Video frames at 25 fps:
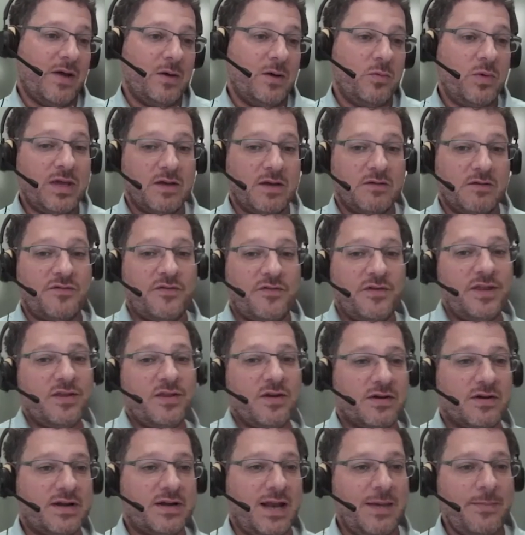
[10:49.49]
and we can free
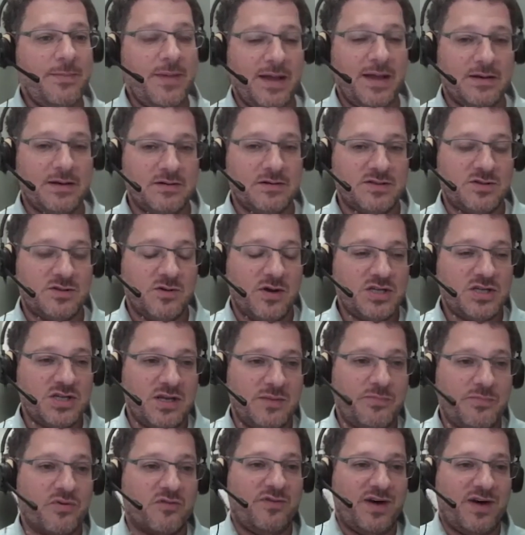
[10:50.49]
their claim handlers to
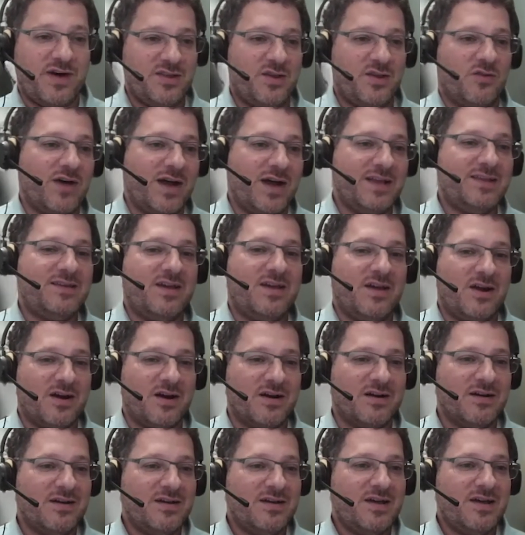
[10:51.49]
actually provide the right
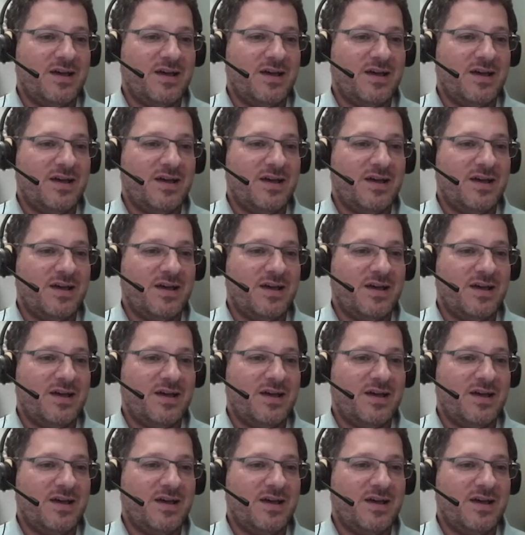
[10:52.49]
care